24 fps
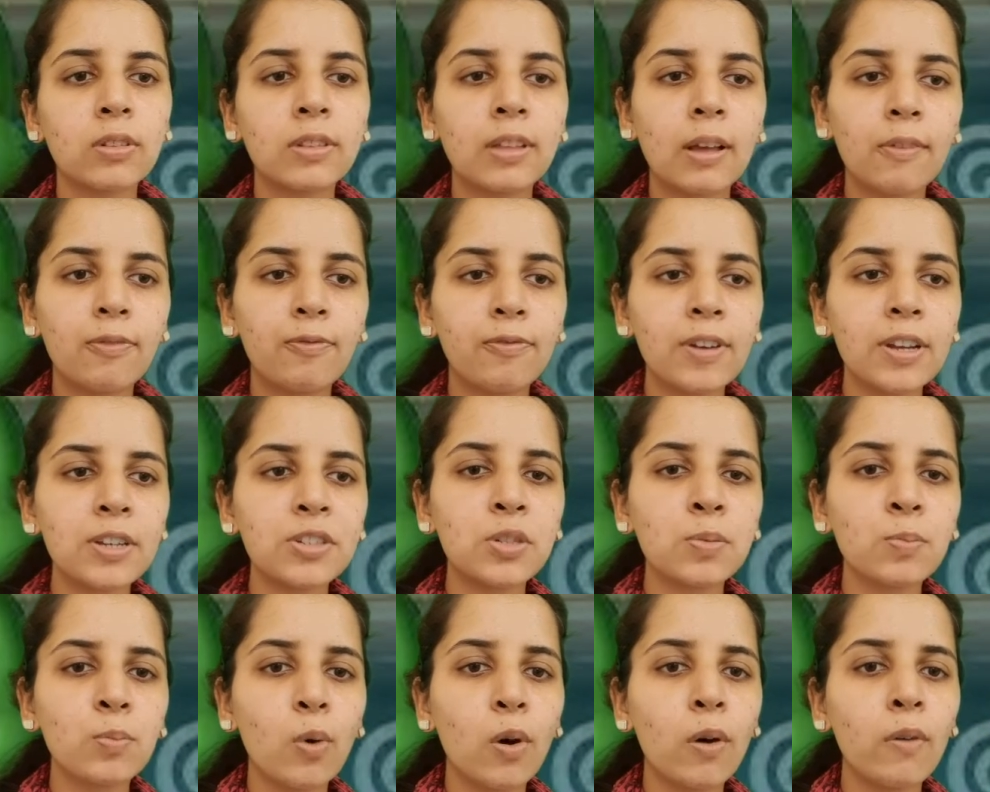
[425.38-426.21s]
the
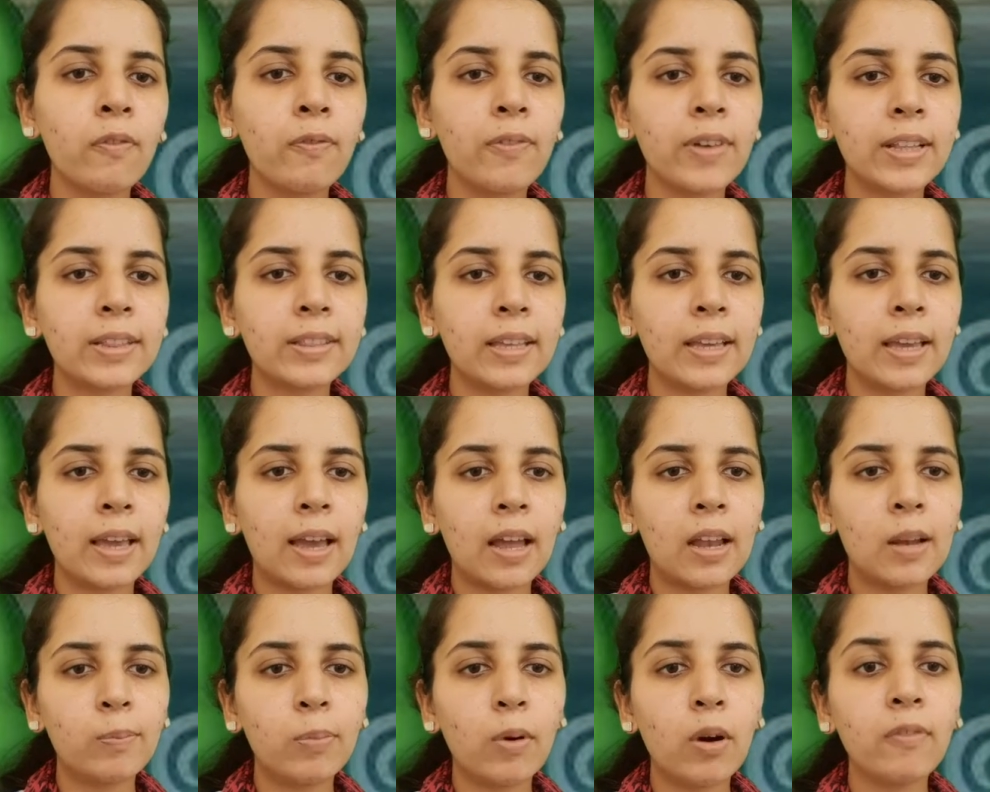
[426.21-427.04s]
fish move with the
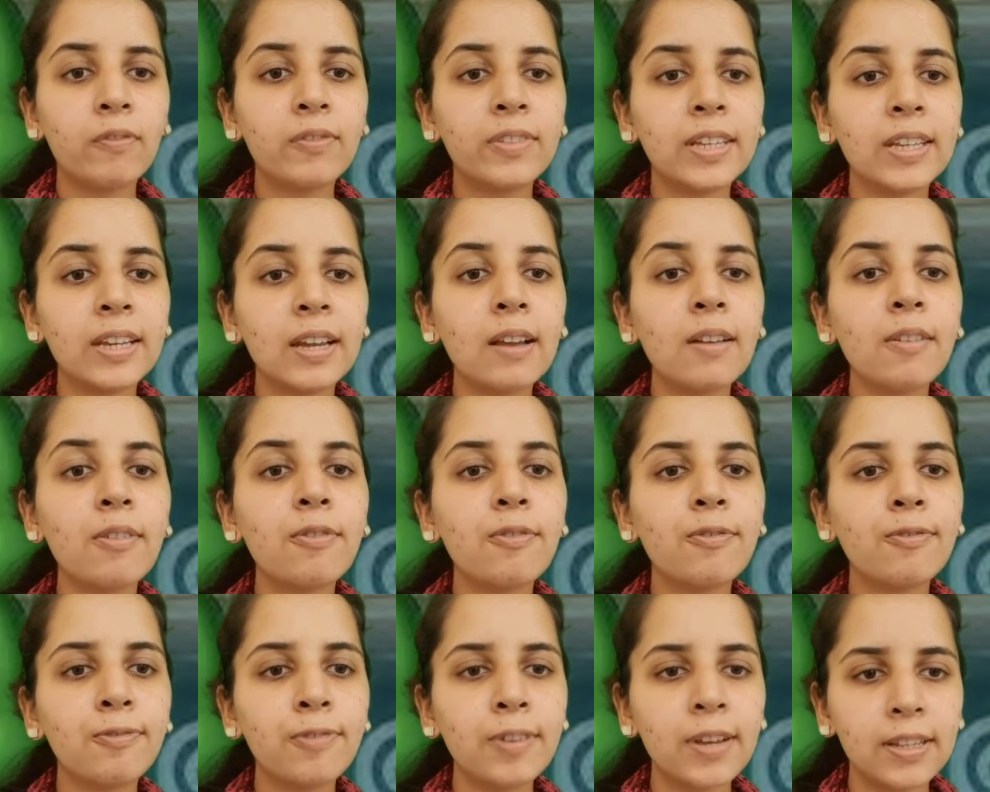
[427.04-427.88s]
help of their
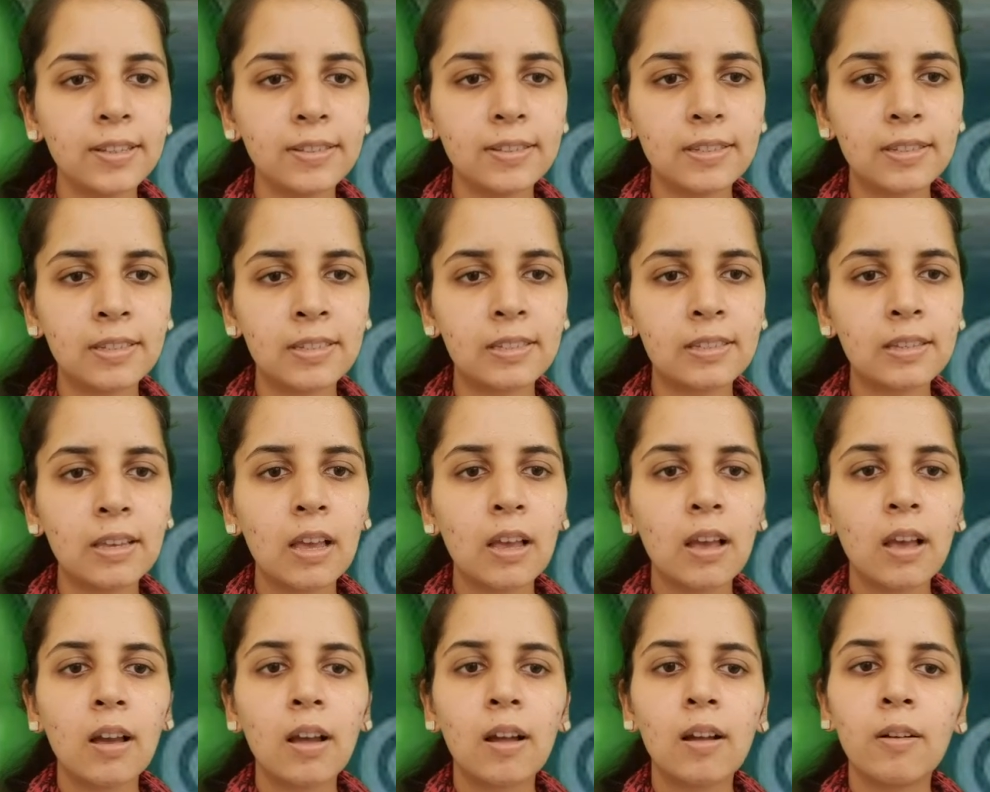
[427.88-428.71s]
fins.
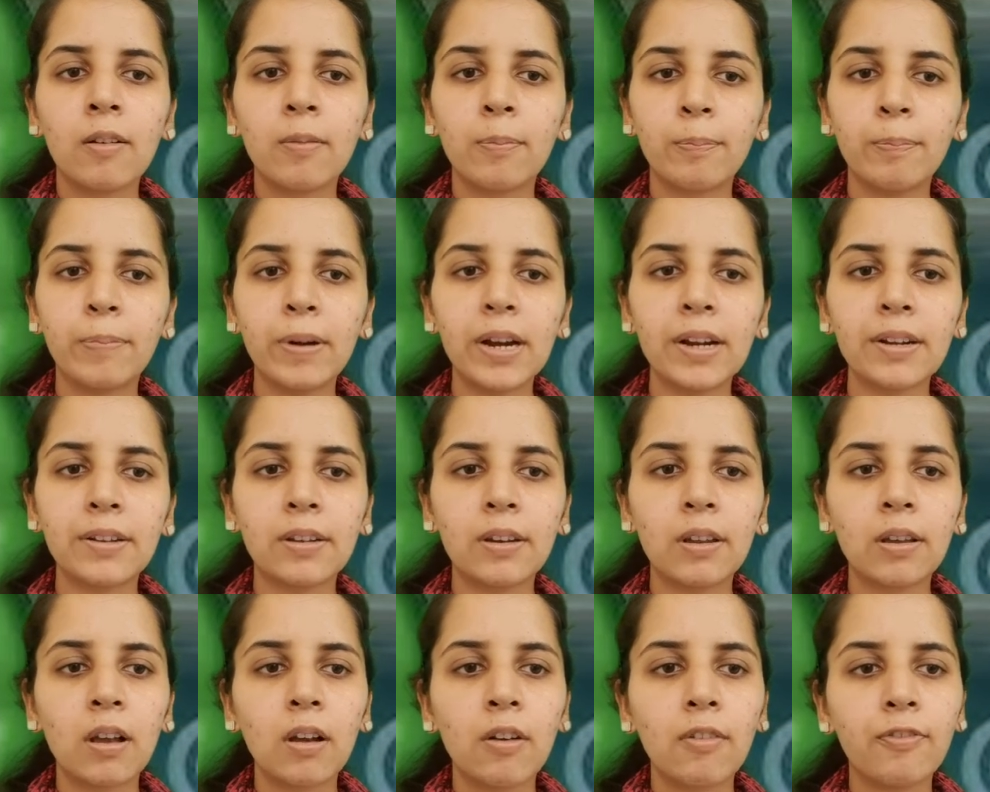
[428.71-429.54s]

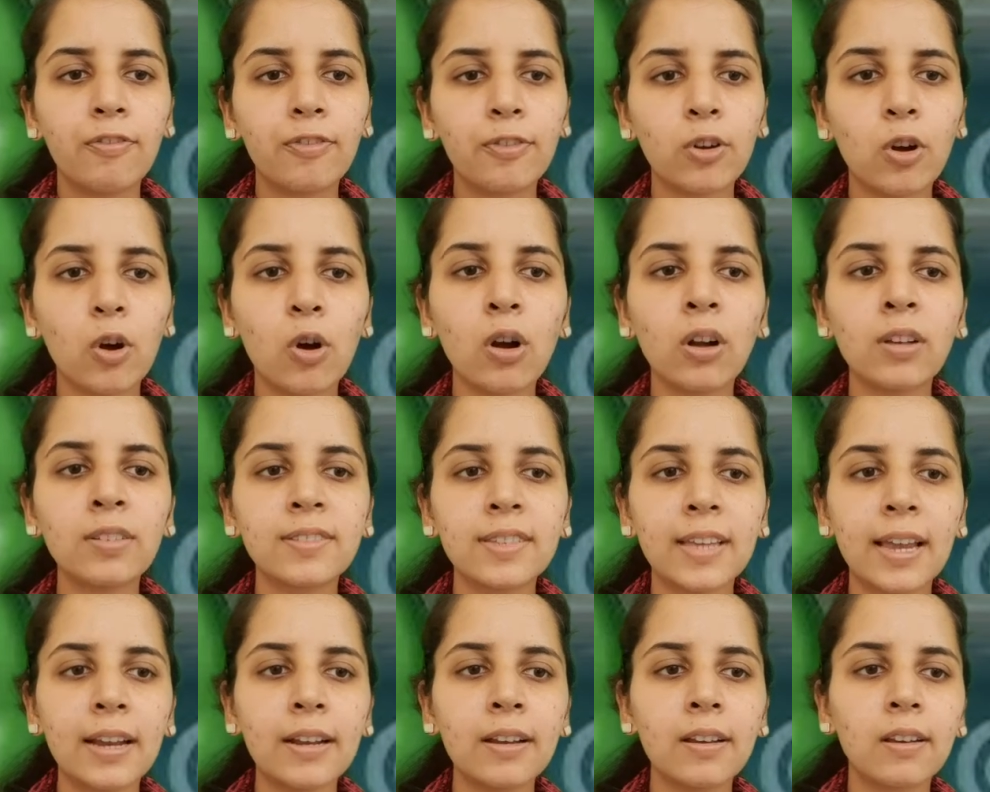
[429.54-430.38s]
But
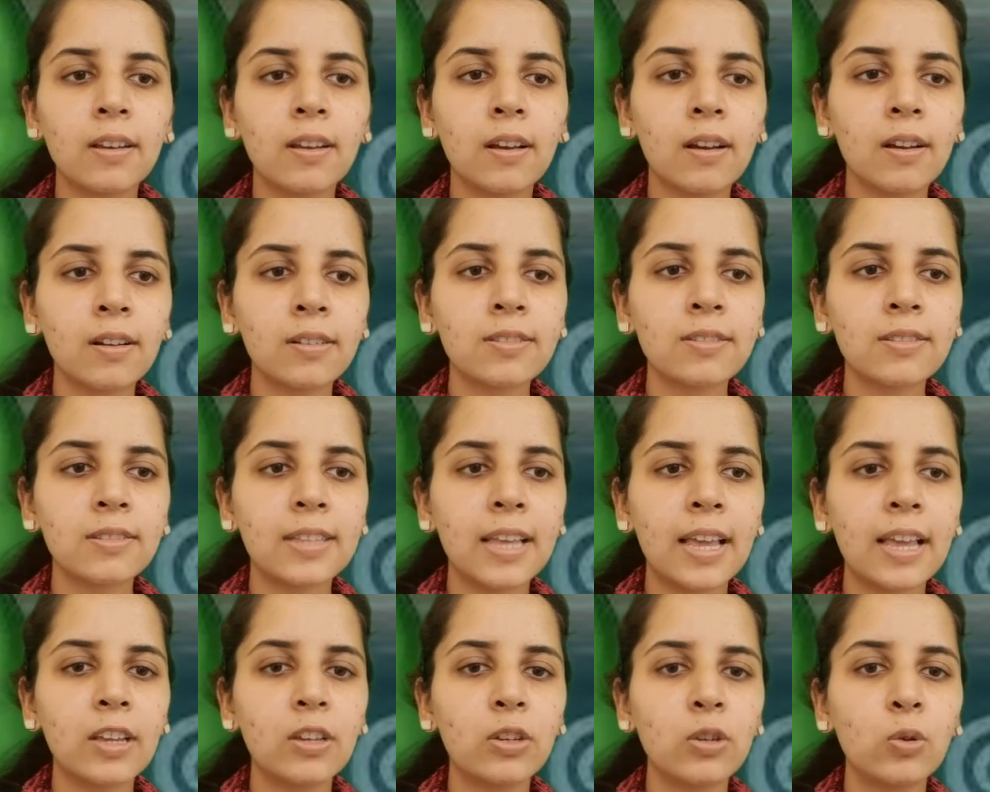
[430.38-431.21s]
frogs and ducks,
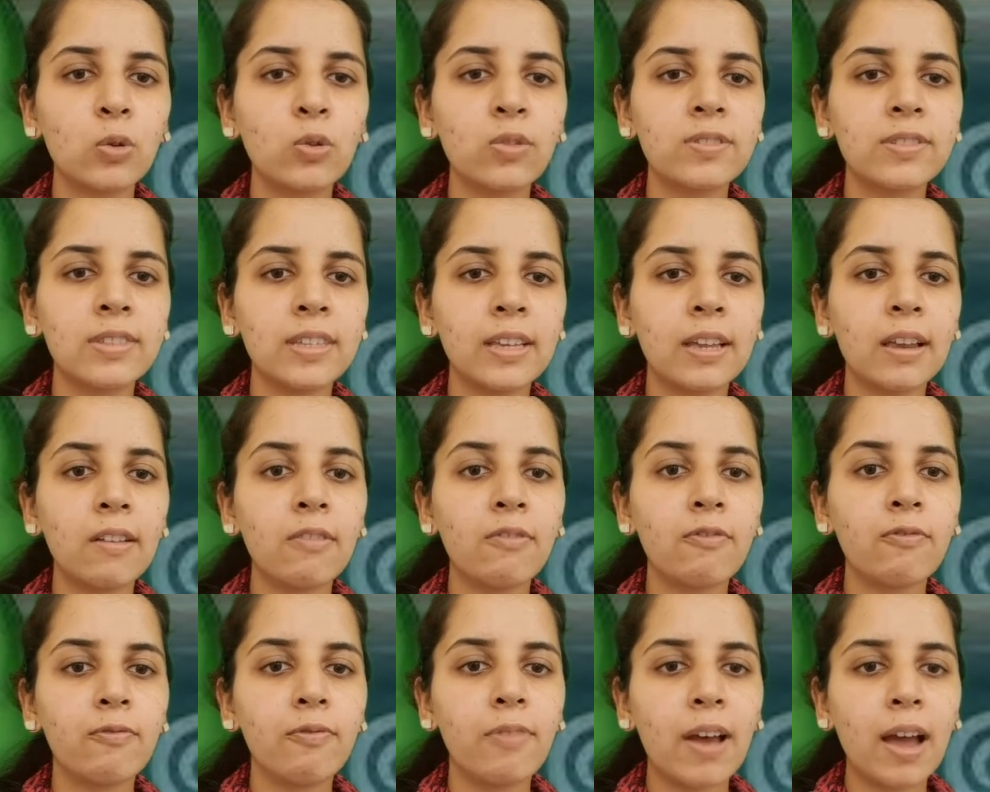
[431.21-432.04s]
they use
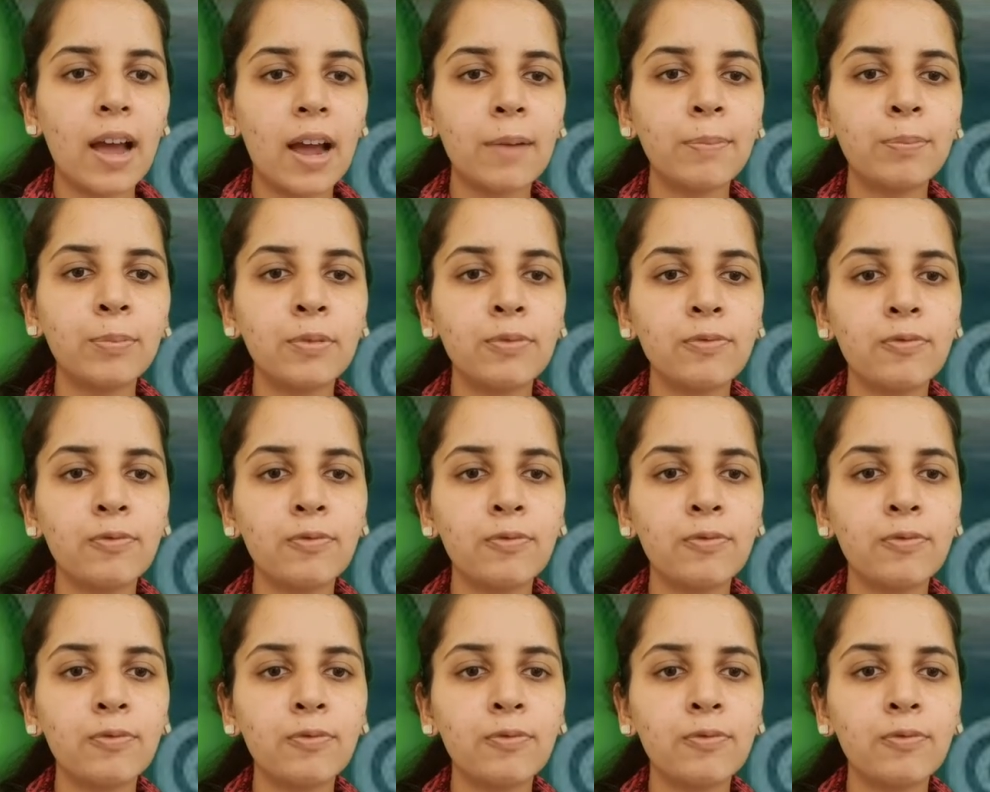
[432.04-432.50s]
their webbed